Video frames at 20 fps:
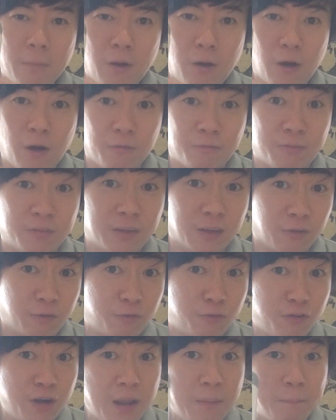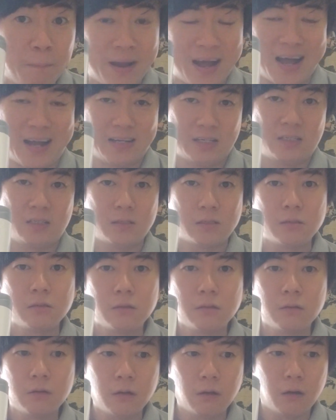of the 3 parts
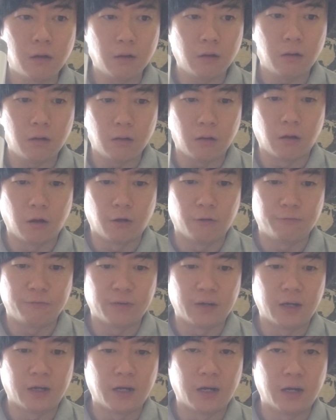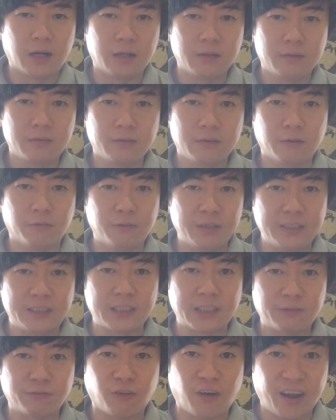of the
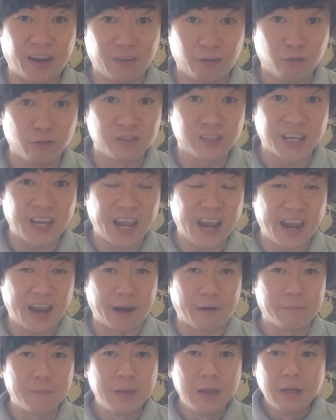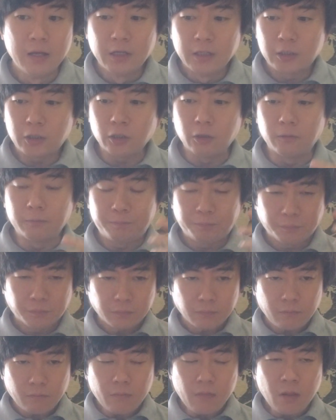reason for losing hair. So
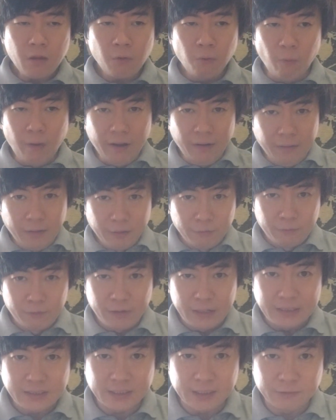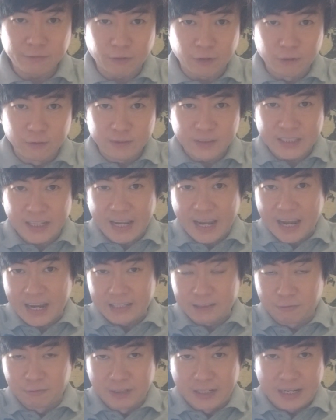one of the reasons for losing hair
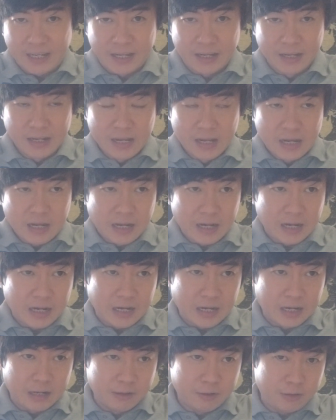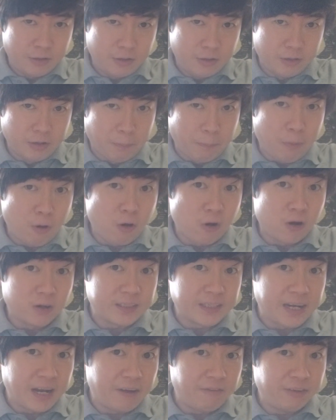is really the
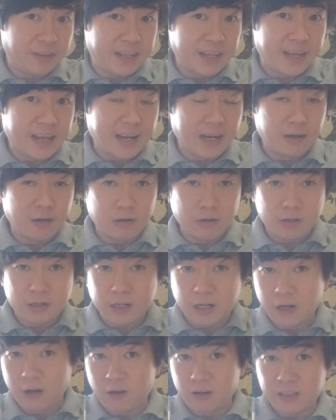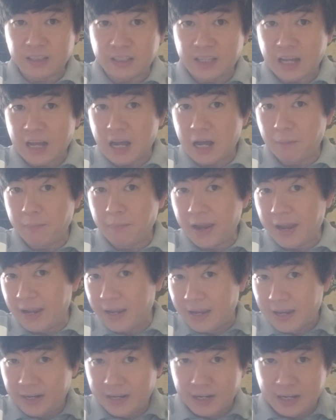pores and everything get clogged up,
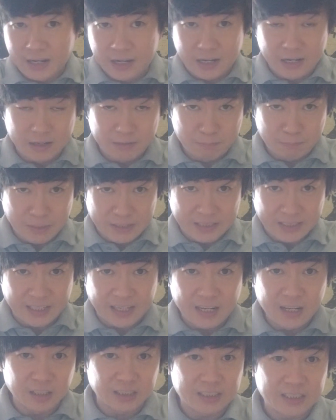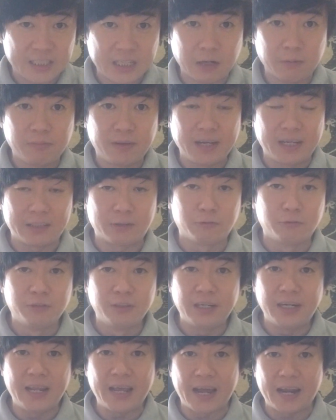and basically your scalp gets
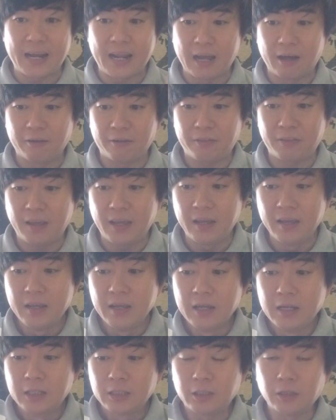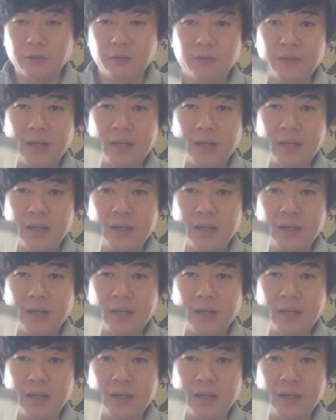really unhealthy. So you